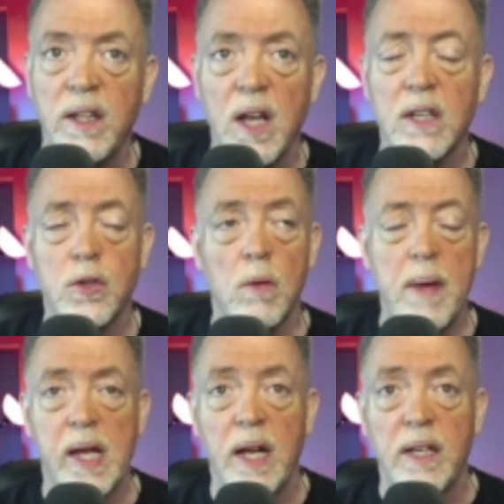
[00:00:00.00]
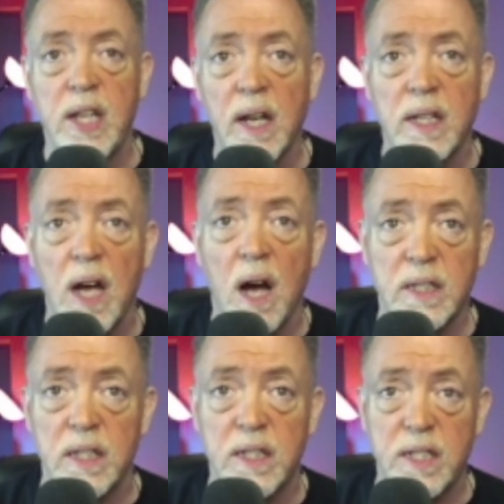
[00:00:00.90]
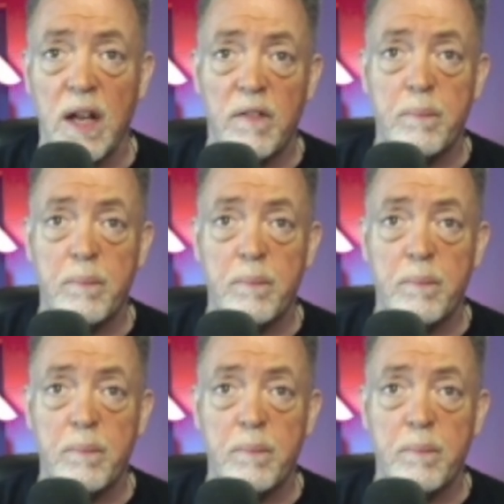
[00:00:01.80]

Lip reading: dust or making TikToks instead of